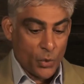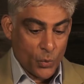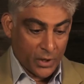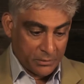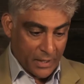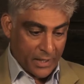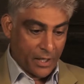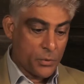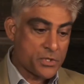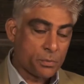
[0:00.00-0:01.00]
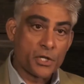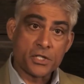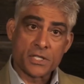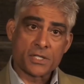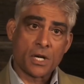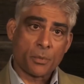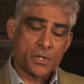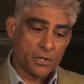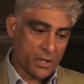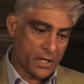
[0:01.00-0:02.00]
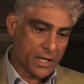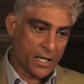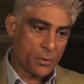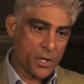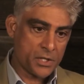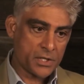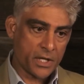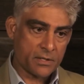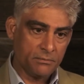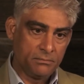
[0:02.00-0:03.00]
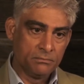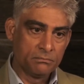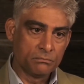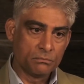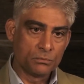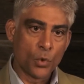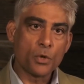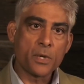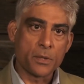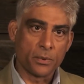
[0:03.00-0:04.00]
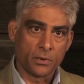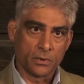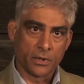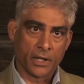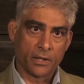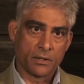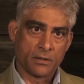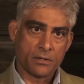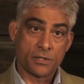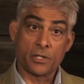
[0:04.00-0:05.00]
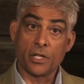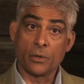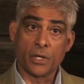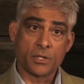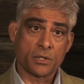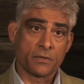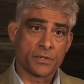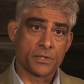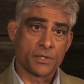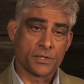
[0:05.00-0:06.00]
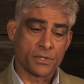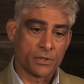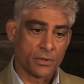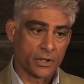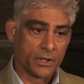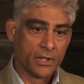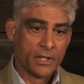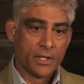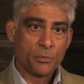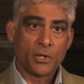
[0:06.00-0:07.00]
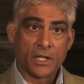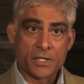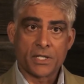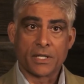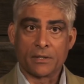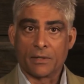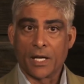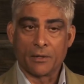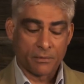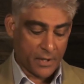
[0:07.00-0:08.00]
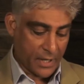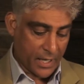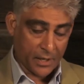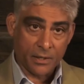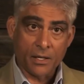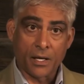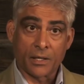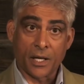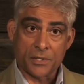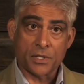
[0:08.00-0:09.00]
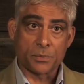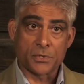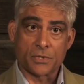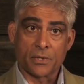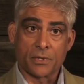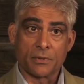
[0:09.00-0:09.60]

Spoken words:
Well, I always appreciate this opportunity, and I wish that more people in the security services or policing, customs,